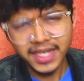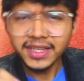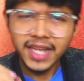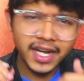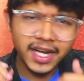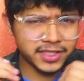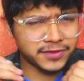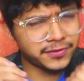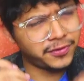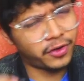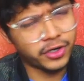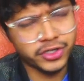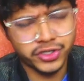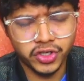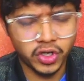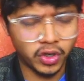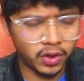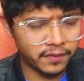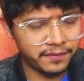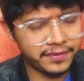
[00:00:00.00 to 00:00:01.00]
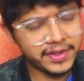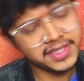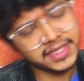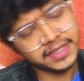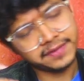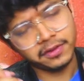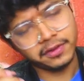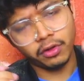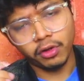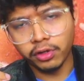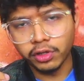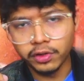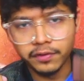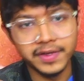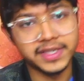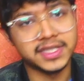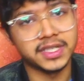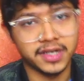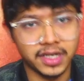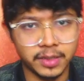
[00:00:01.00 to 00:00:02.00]
That is for sure obvious. It will
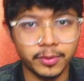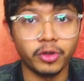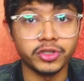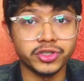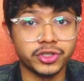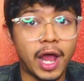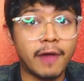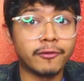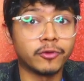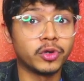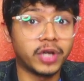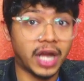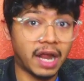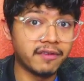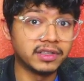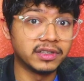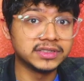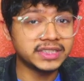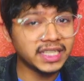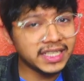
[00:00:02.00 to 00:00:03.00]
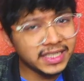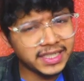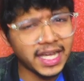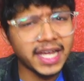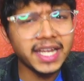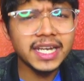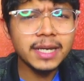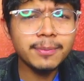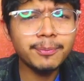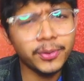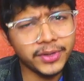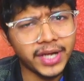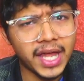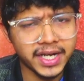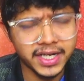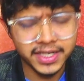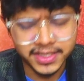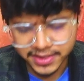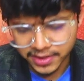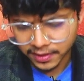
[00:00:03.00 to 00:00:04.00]
always occur because you have to traverse the entire input
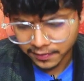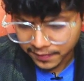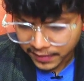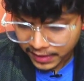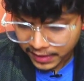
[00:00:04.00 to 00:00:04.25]
array itself.